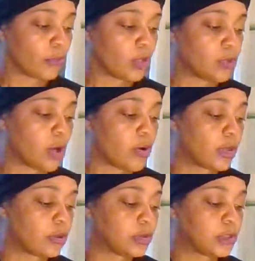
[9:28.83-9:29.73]
you know
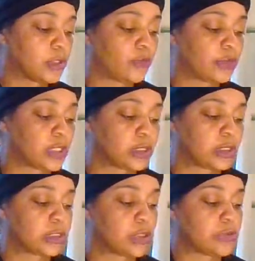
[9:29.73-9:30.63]
and those are the different things
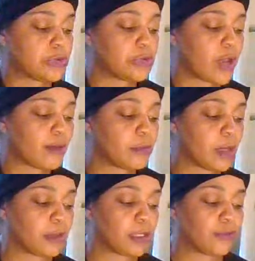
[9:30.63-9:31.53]
they tell you you have to be
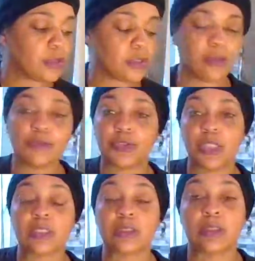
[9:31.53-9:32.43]
able to give yourself a
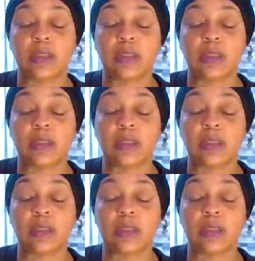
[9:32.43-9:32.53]
chance to